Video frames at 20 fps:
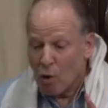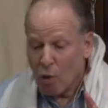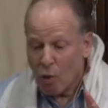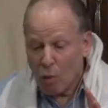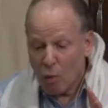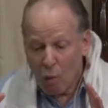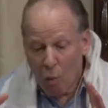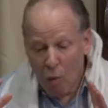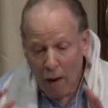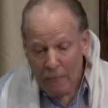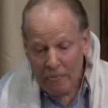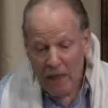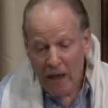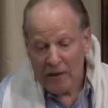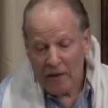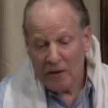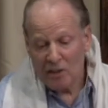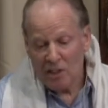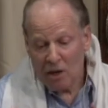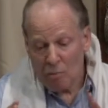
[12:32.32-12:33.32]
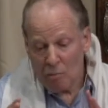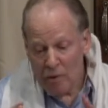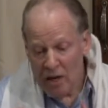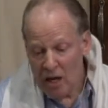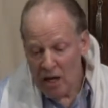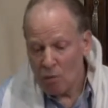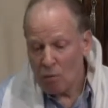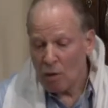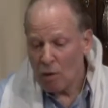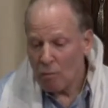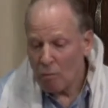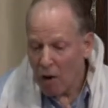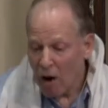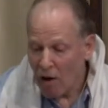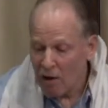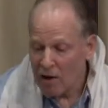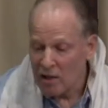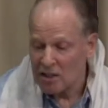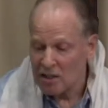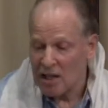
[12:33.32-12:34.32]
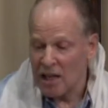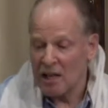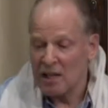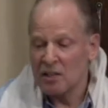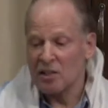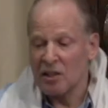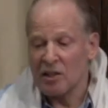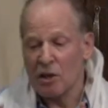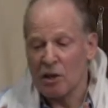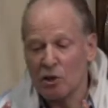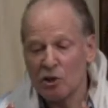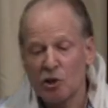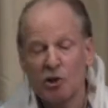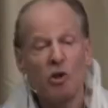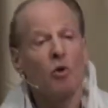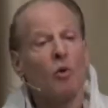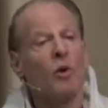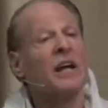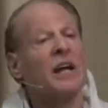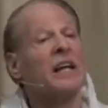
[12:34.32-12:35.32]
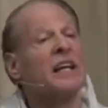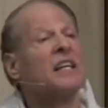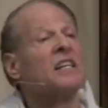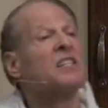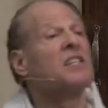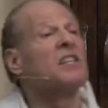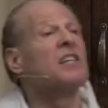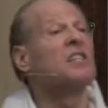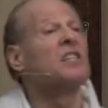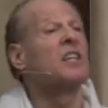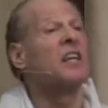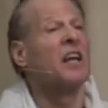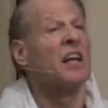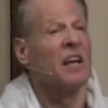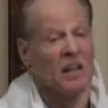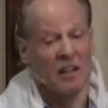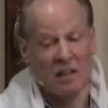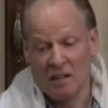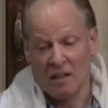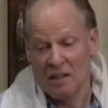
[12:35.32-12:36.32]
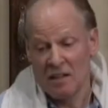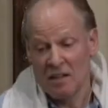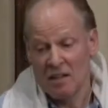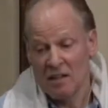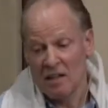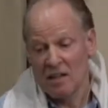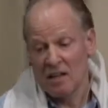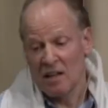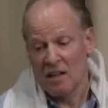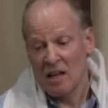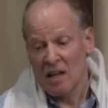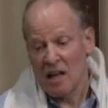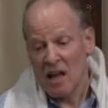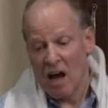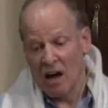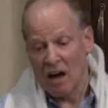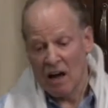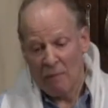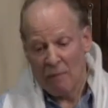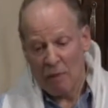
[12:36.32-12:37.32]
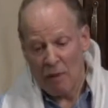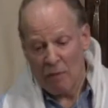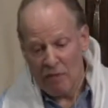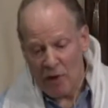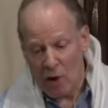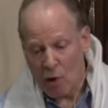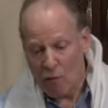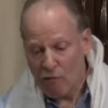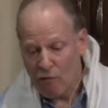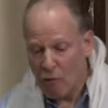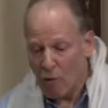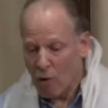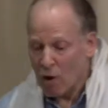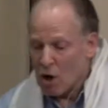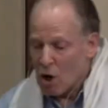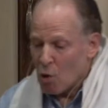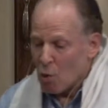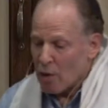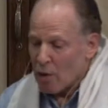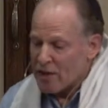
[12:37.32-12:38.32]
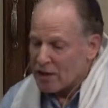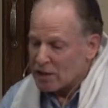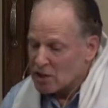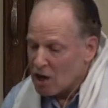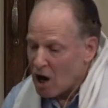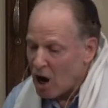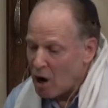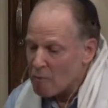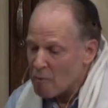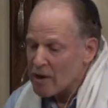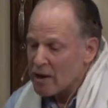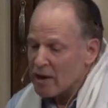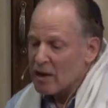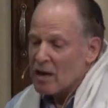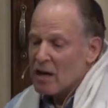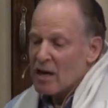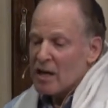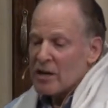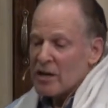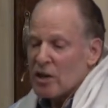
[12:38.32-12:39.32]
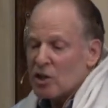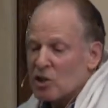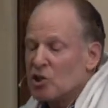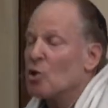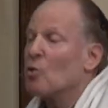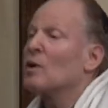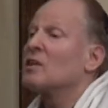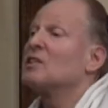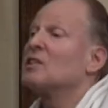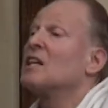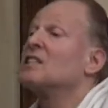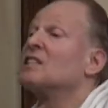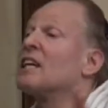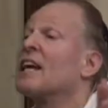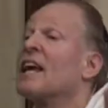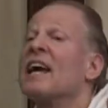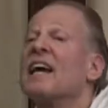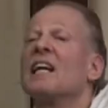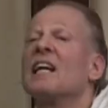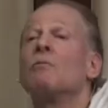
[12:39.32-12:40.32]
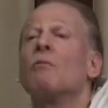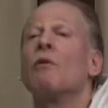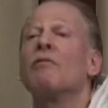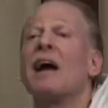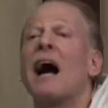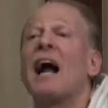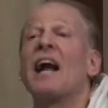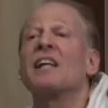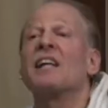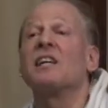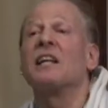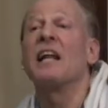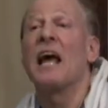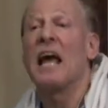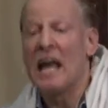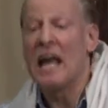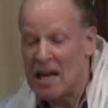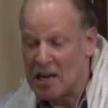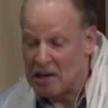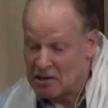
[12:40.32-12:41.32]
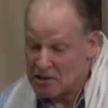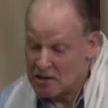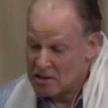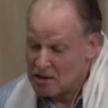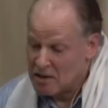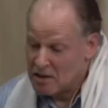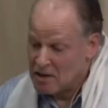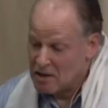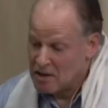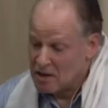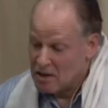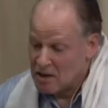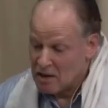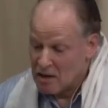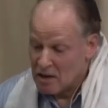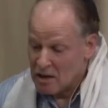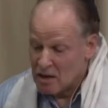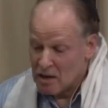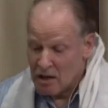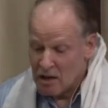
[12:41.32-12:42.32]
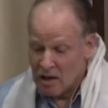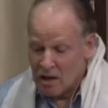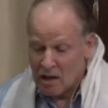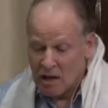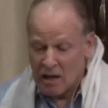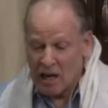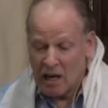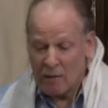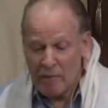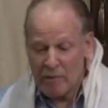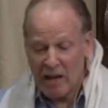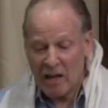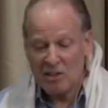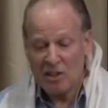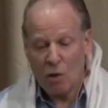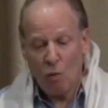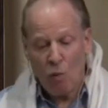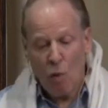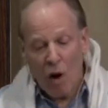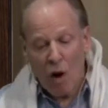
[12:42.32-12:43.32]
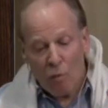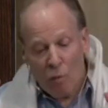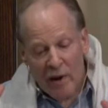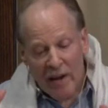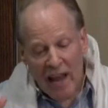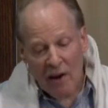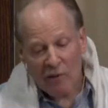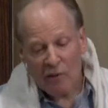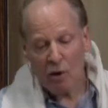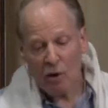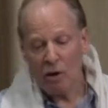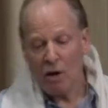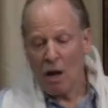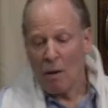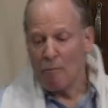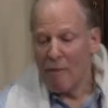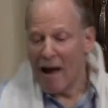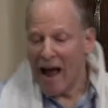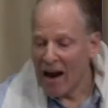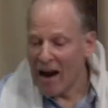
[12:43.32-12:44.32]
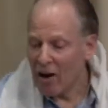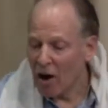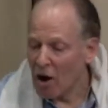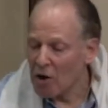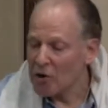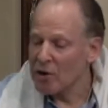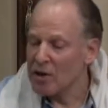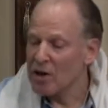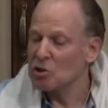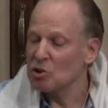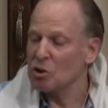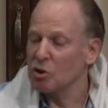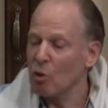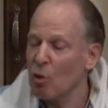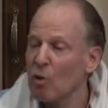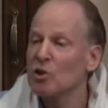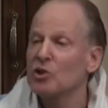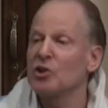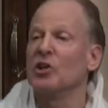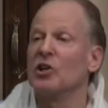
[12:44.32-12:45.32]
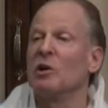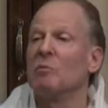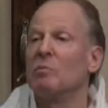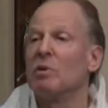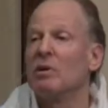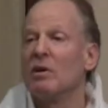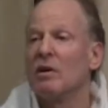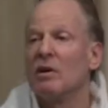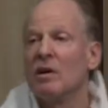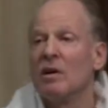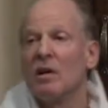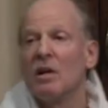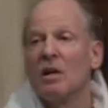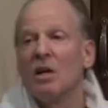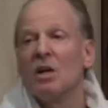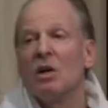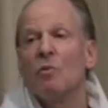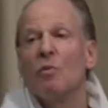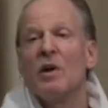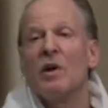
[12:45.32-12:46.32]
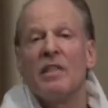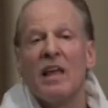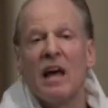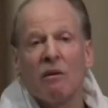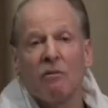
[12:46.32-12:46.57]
what then does it mean when Mark says that Yeshua is this king? Uh, and that therefore, with his coming, Yeshua says the kingdom of God is at hand. It means that when we enter back under his lordship, we then